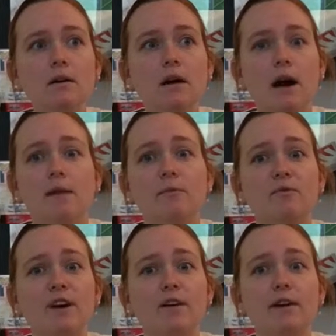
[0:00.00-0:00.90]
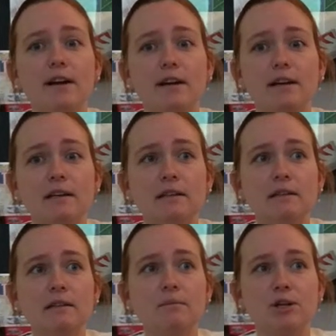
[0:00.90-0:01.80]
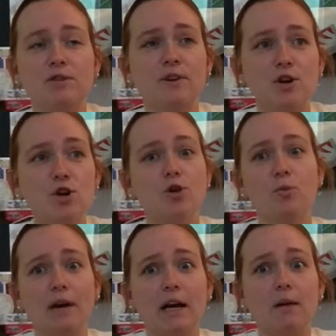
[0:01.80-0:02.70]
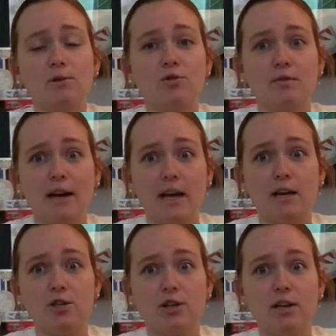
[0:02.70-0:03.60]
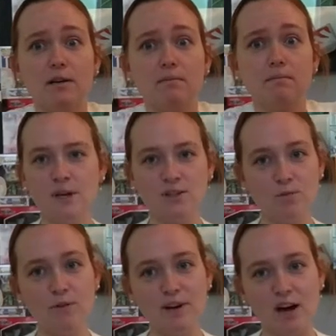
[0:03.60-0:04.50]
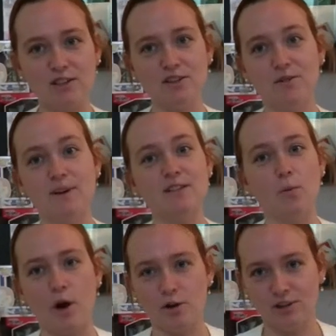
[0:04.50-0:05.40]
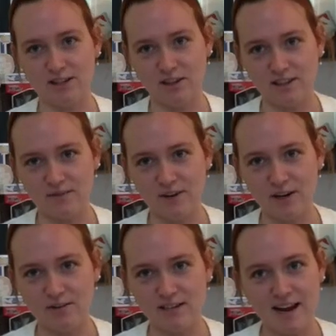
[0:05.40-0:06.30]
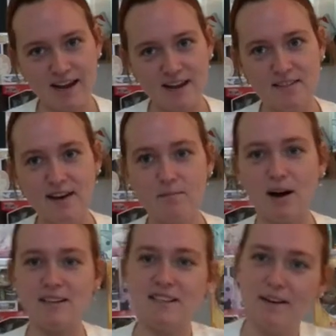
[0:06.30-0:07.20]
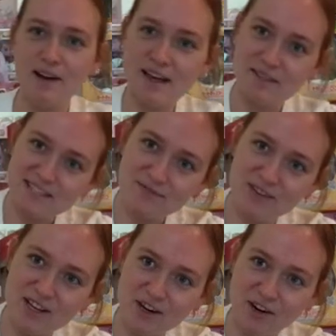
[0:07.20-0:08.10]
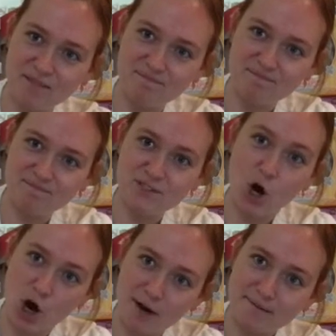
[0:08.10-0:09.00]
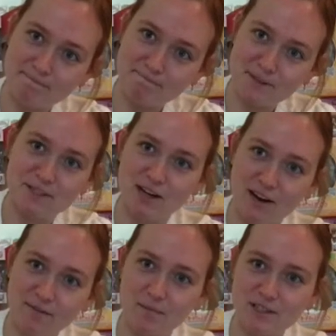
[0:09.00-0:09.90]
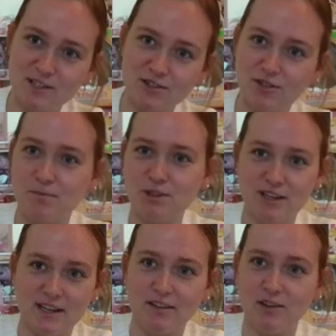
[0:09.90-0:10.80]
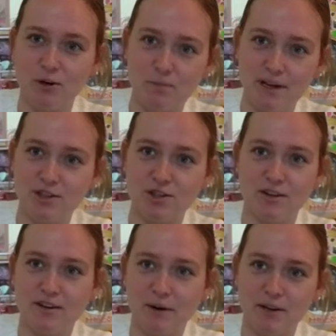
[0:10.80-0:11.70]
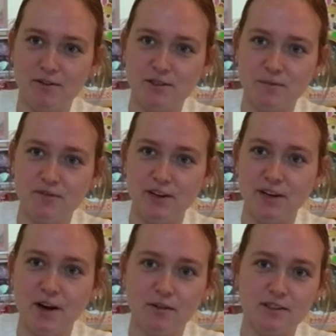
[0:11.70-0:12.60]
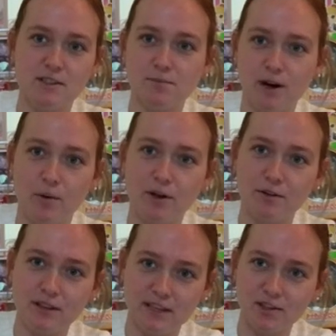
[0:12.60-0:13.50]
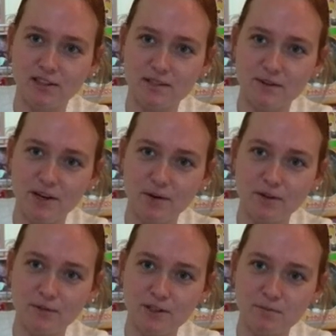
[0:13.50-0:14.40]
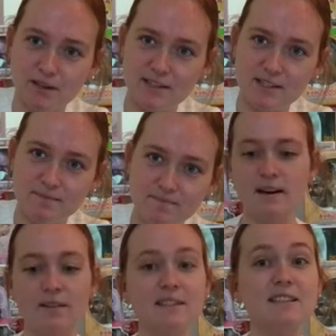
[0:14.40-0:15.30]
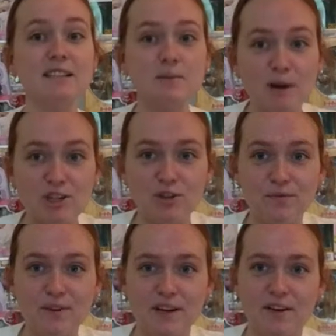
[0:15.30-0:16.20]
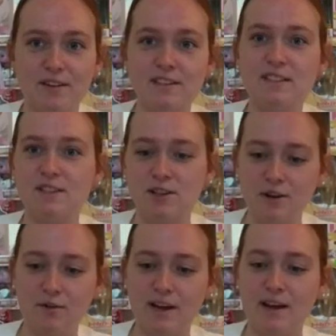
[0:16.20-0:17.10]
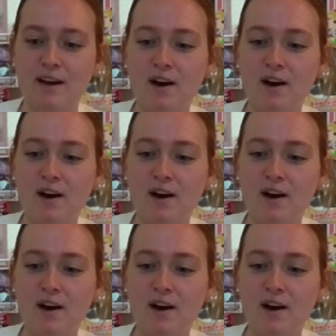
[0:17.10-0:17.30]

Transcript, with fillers: I'm very much of a noob when it comes to a vacation. So moving on to the reason why you clicked on this video today, the unboxing of this figure. Duh! You saw it from the description and the little picture in my YouTube video. This is probably why you clicked on this video in the first place. Now this is a special figure. This is Yugi